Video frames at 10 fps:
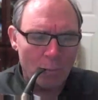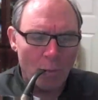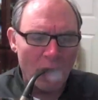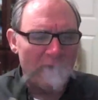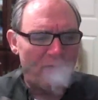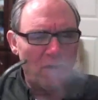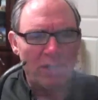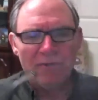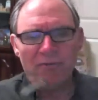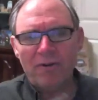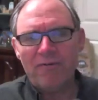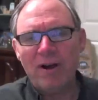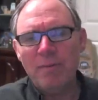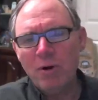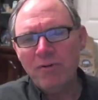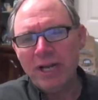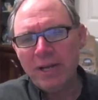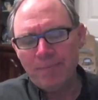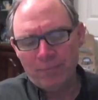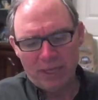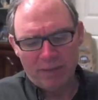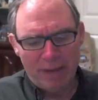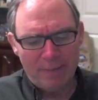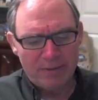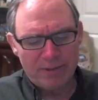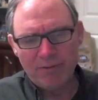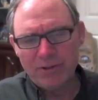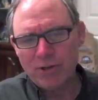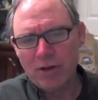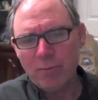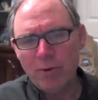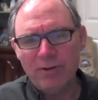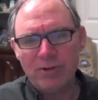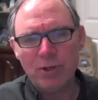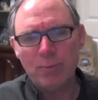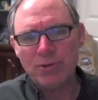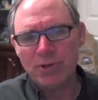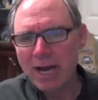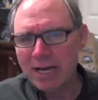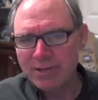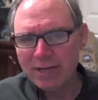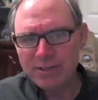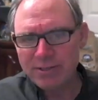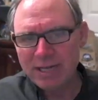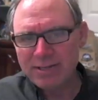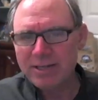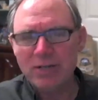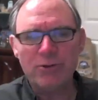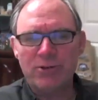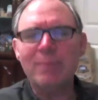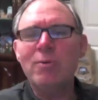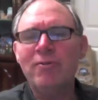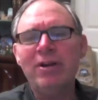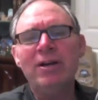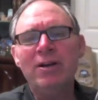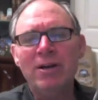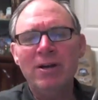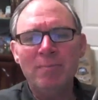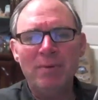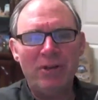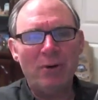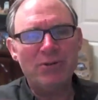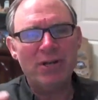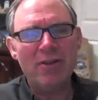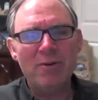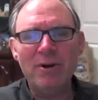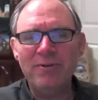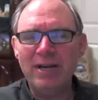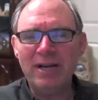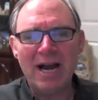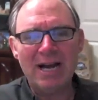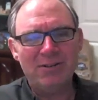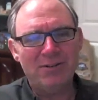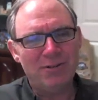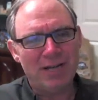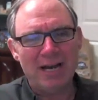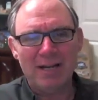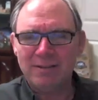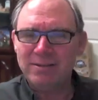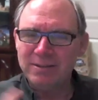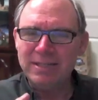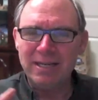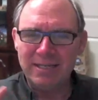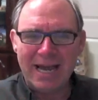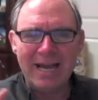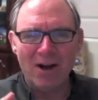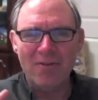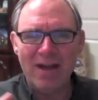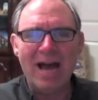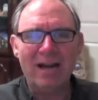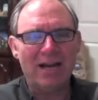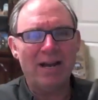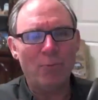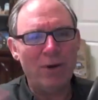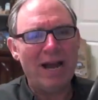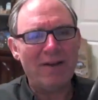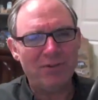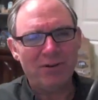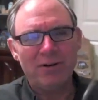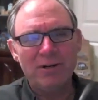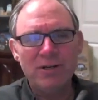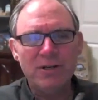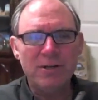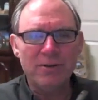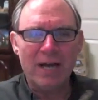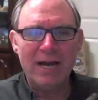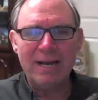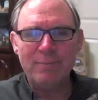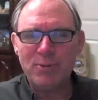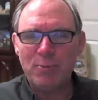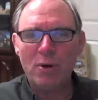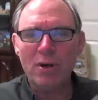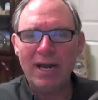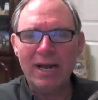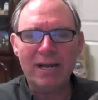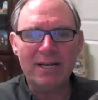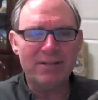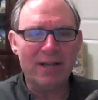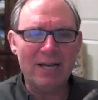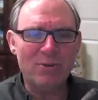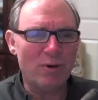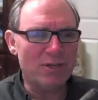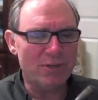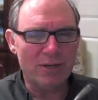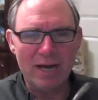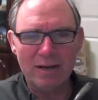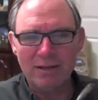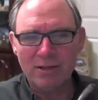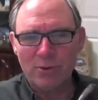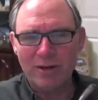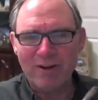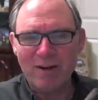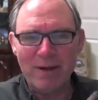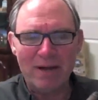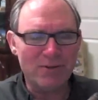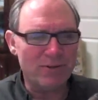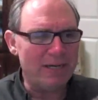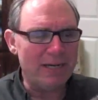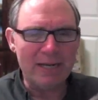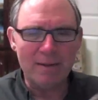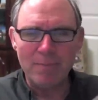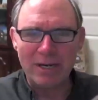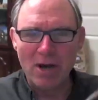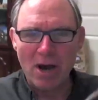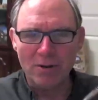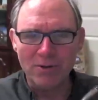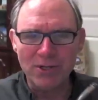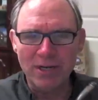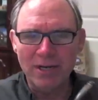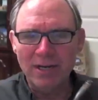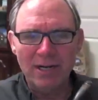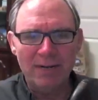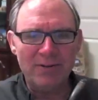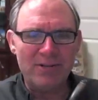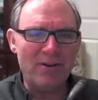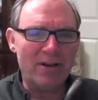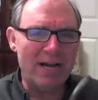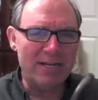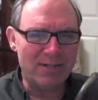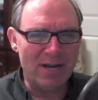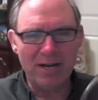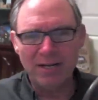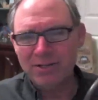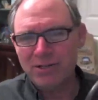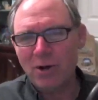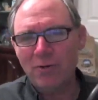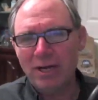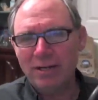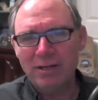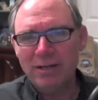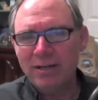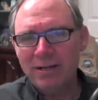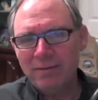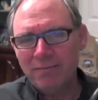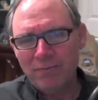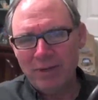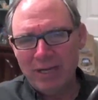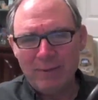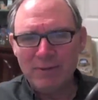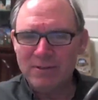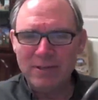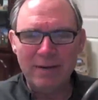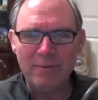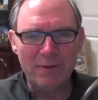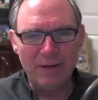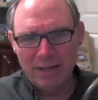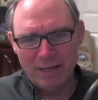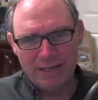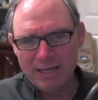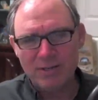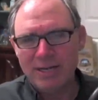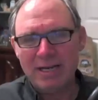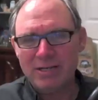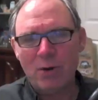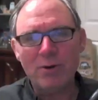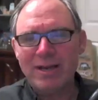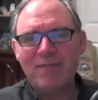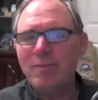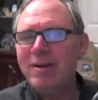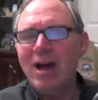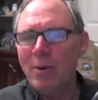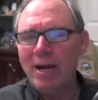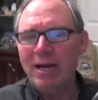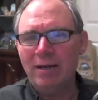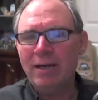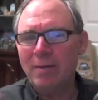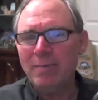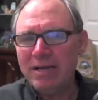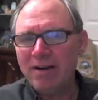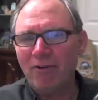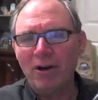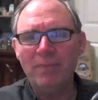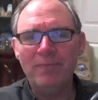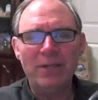And if you're looking for a fun movie, maybe some of you saw the movie Supersize. That's an interesting movie. But there was another movie, a guy kind of did a take on that, kind of went after a guy named Sperling. I guess the guy was that got the 25 pounds eating at McDonald's. And this other guy decided to show that it doesn't always have to be that way. It can be different.